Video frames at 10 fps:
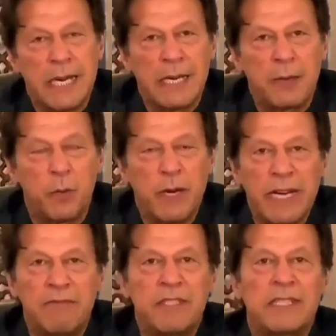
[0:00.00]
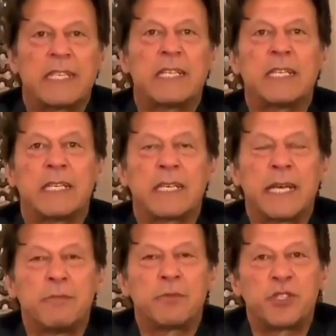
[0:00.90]
And when everything
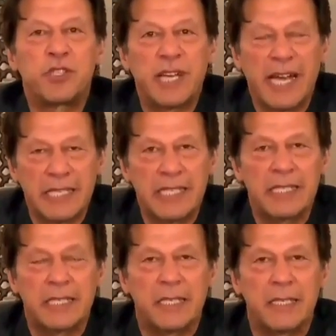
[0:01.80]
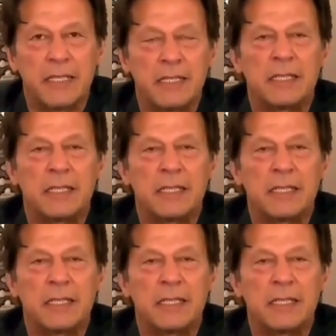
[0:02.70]
came to a standstill,